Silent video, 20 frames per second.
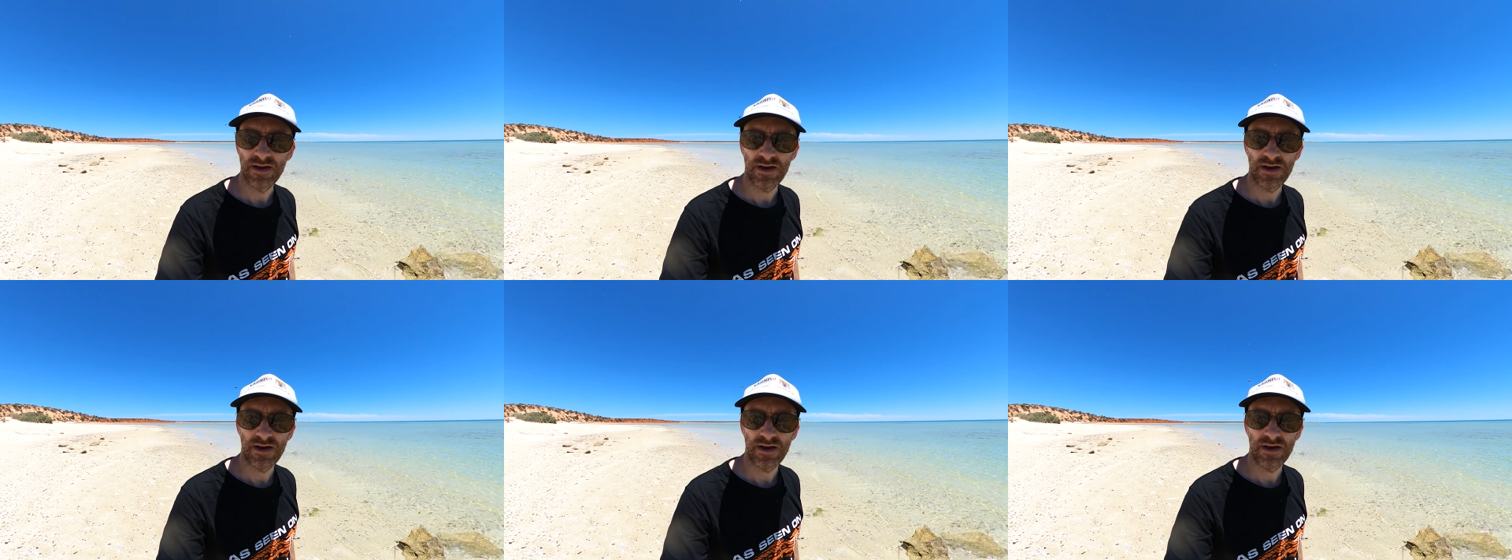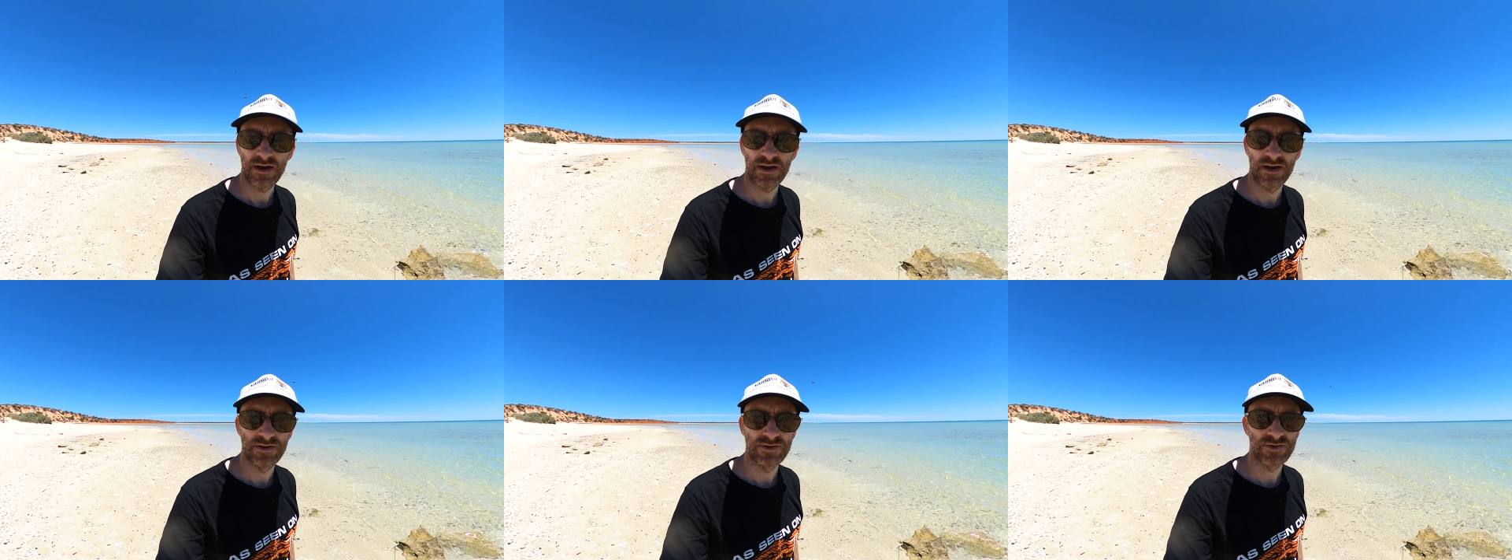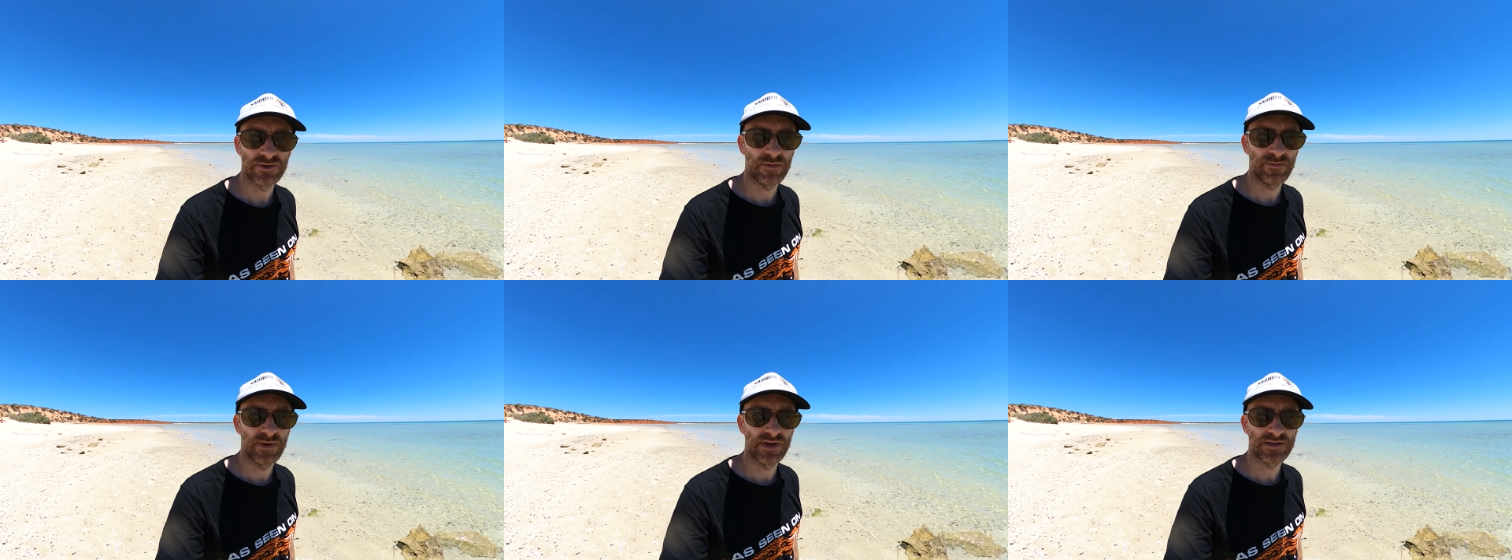I
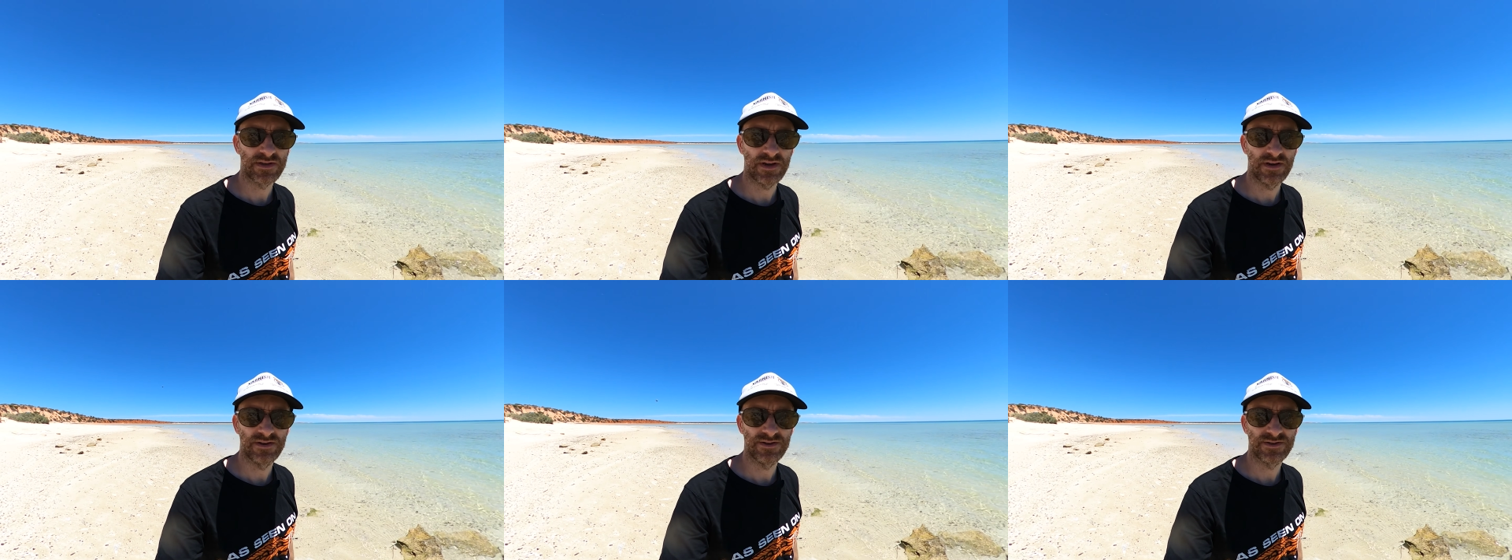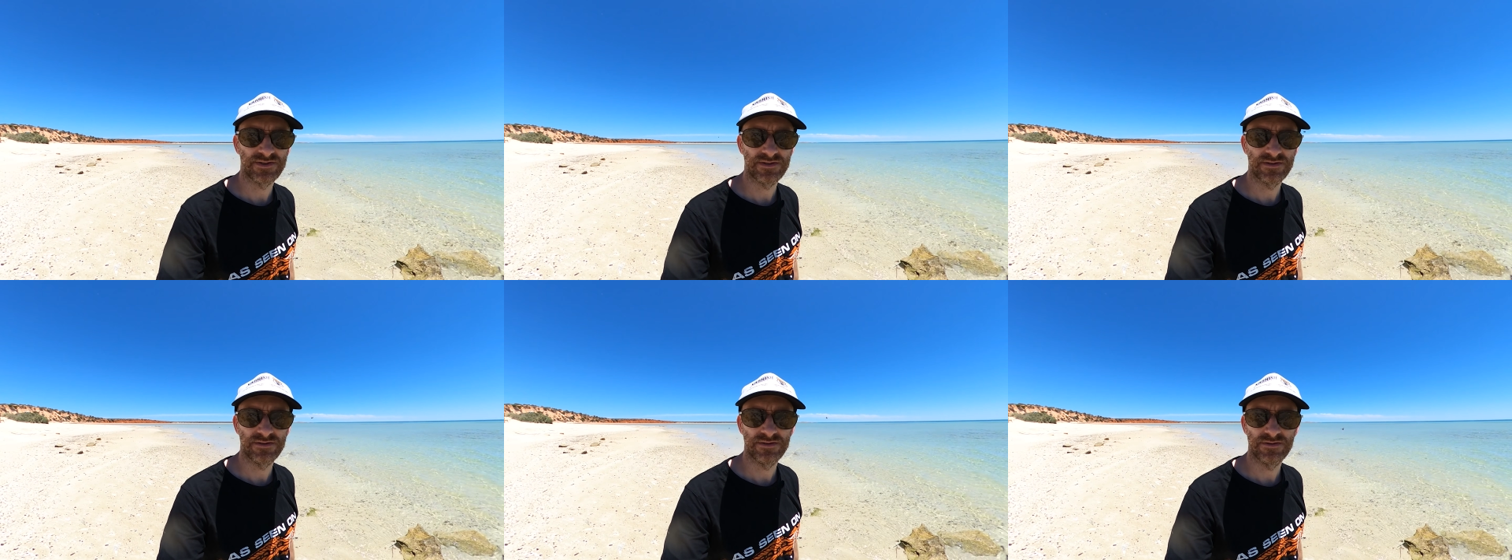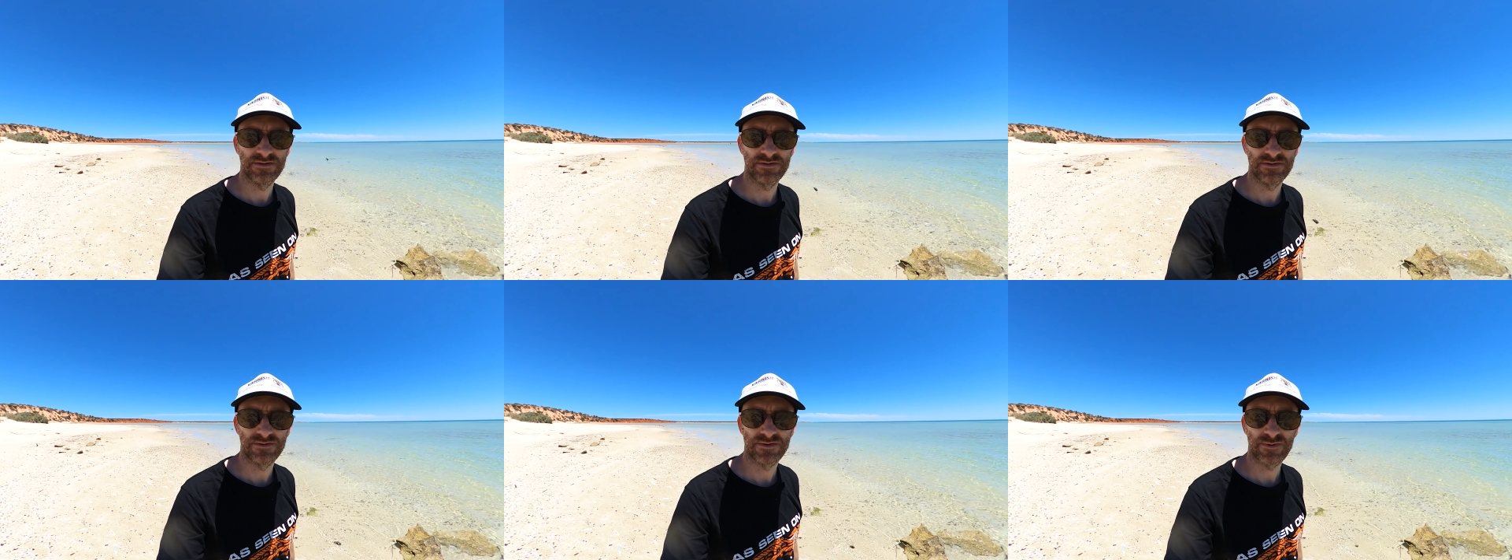dropped my tires
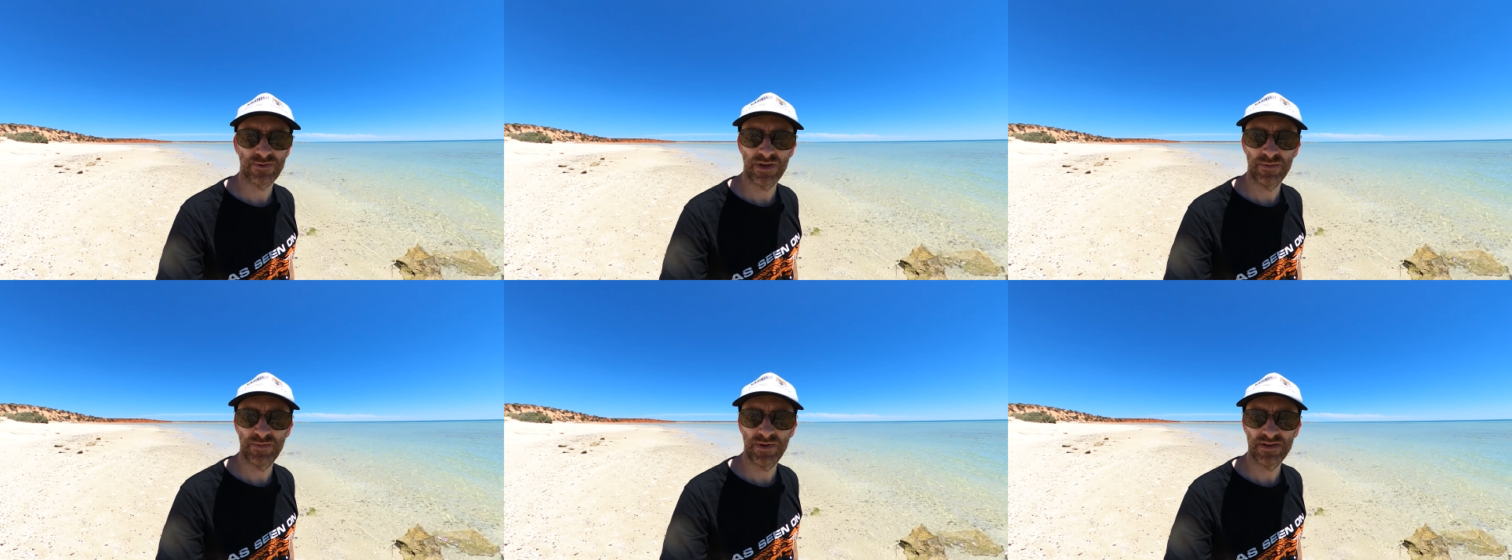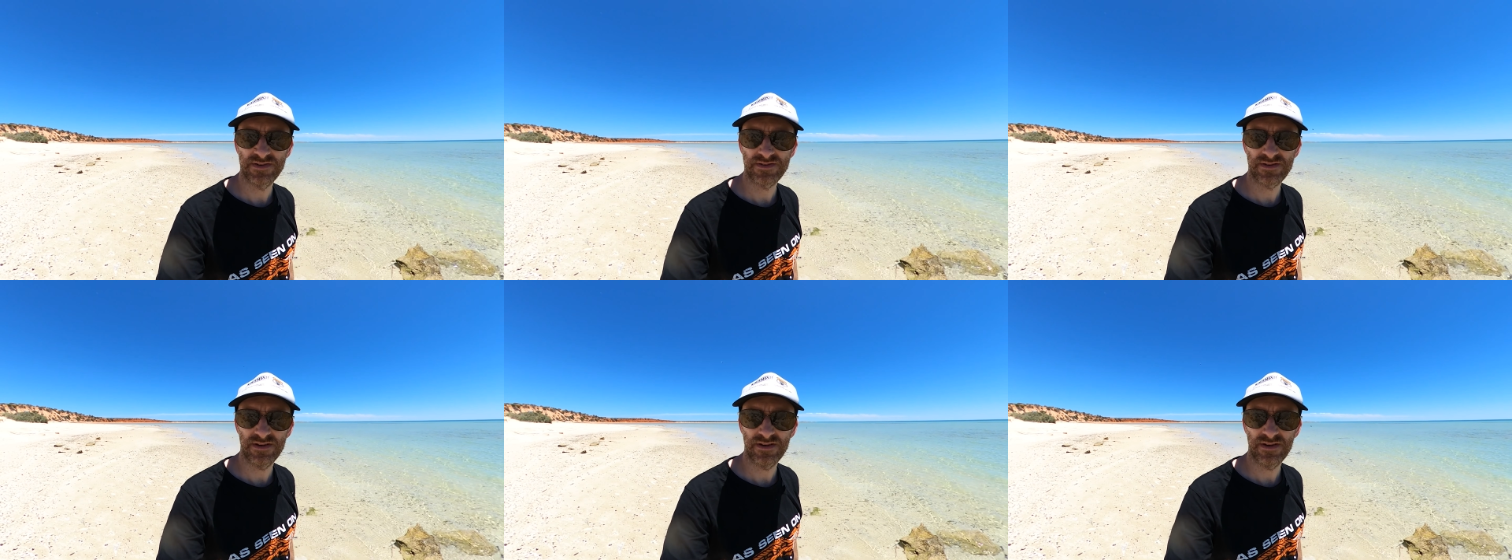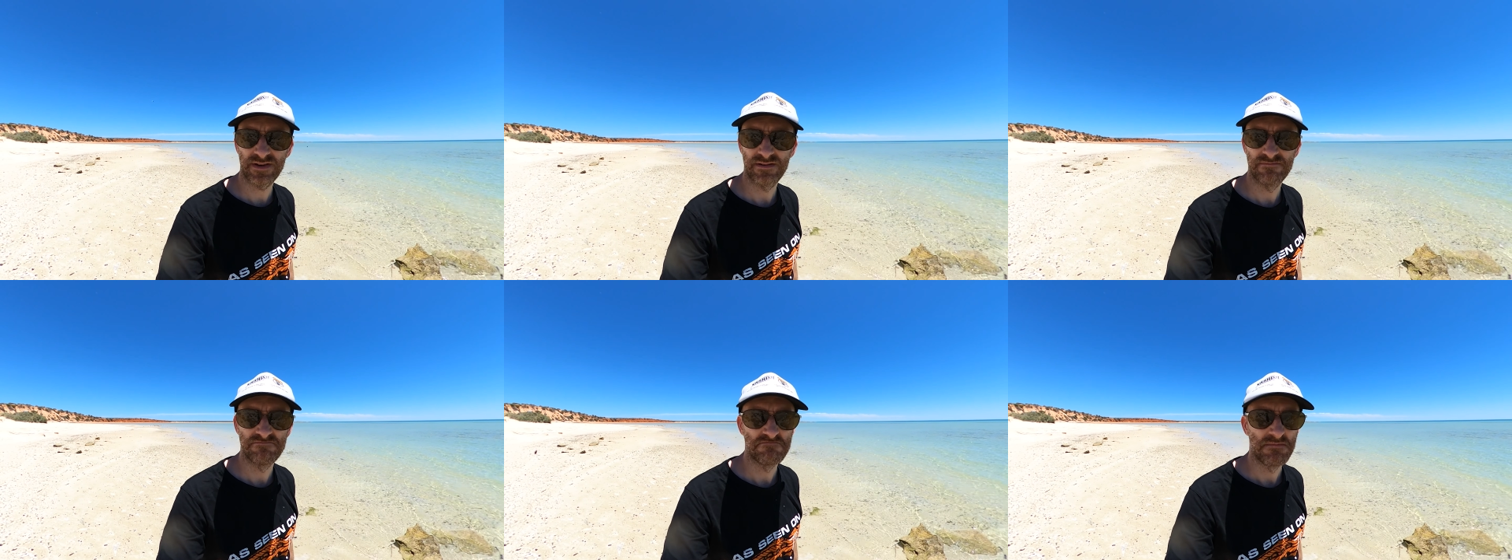to 20
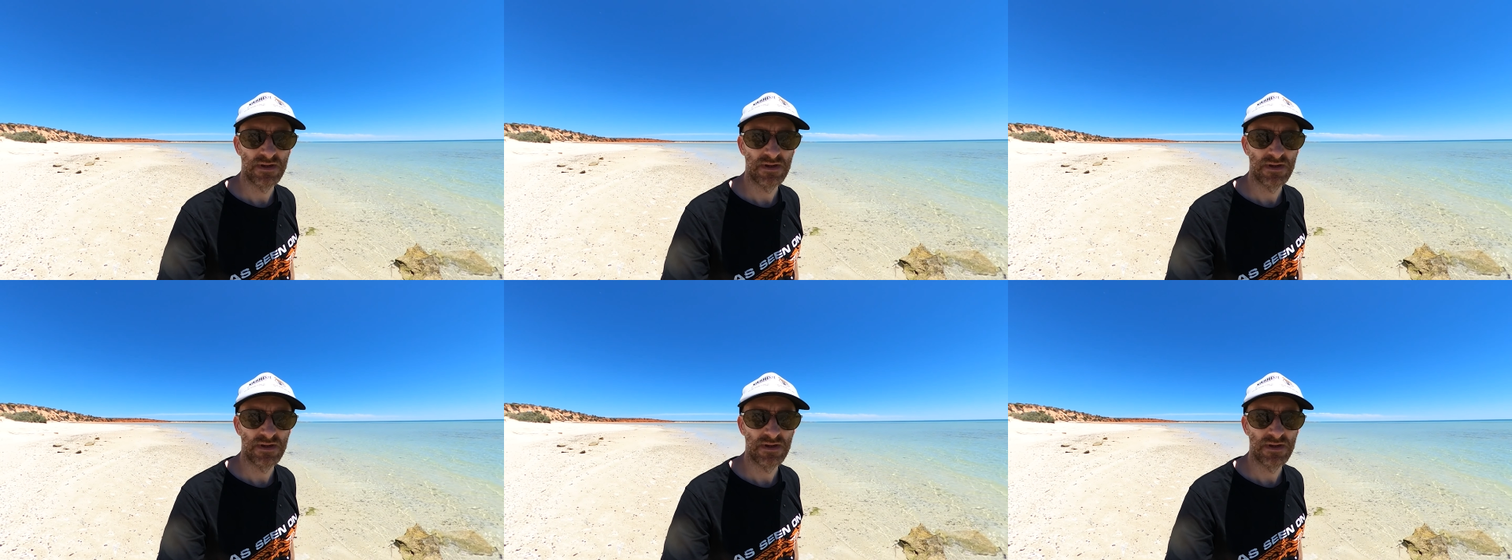psi